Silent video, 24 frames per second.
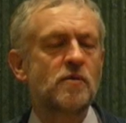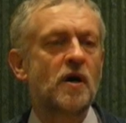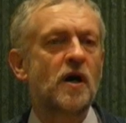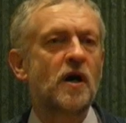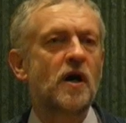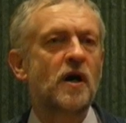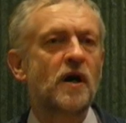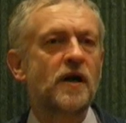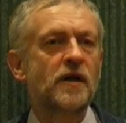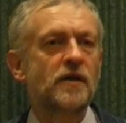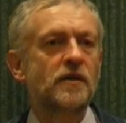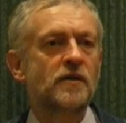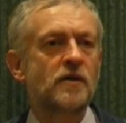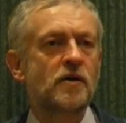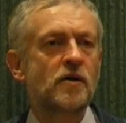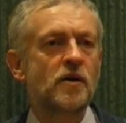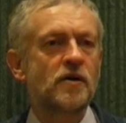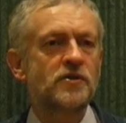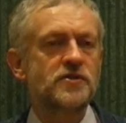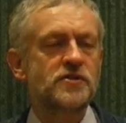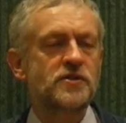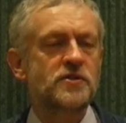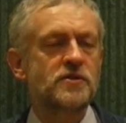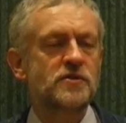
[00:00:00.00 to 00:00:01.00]
high, the
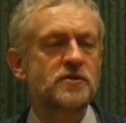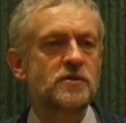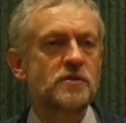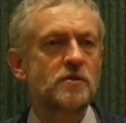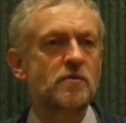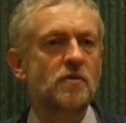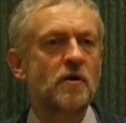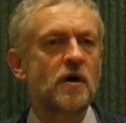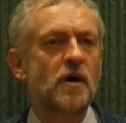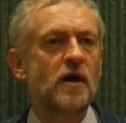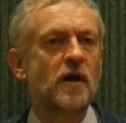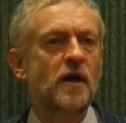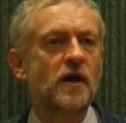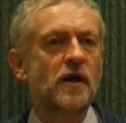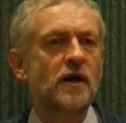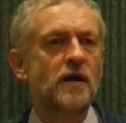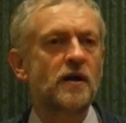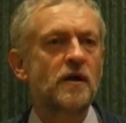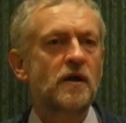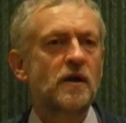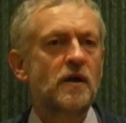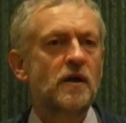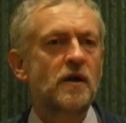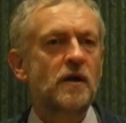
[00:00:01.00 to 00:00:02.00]
cost is too high,
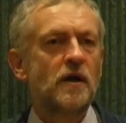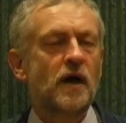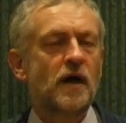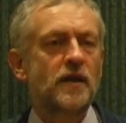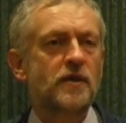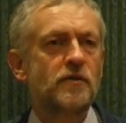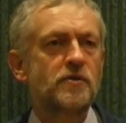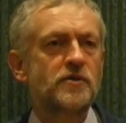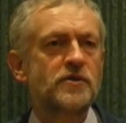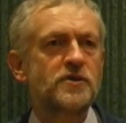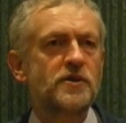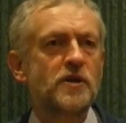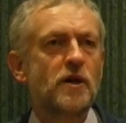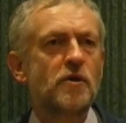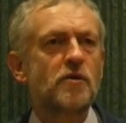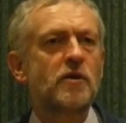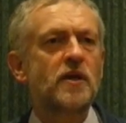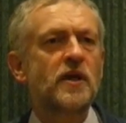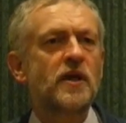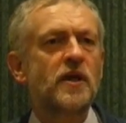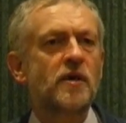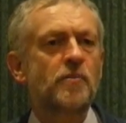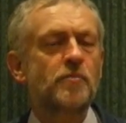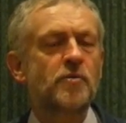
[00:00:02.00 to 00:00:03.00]
and there is no
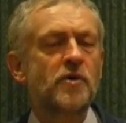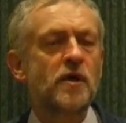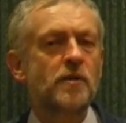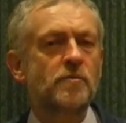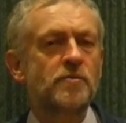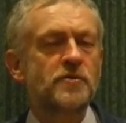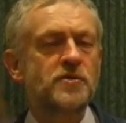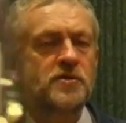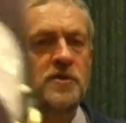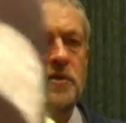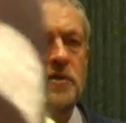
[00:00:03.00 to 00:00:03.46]
clear purpose